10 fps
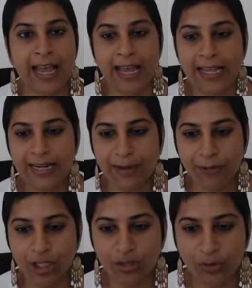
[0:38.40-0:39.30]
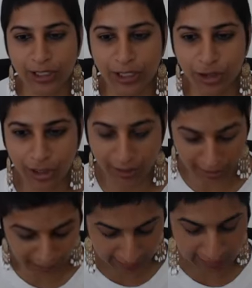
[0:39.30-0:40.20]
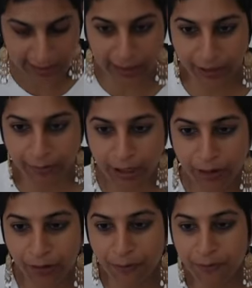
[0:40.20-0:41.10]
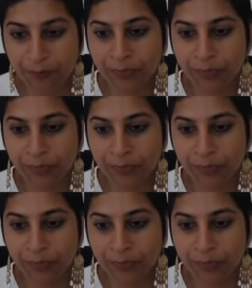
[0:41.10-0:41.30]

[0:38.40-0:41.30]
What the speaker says: And let me just quickly share the link here below.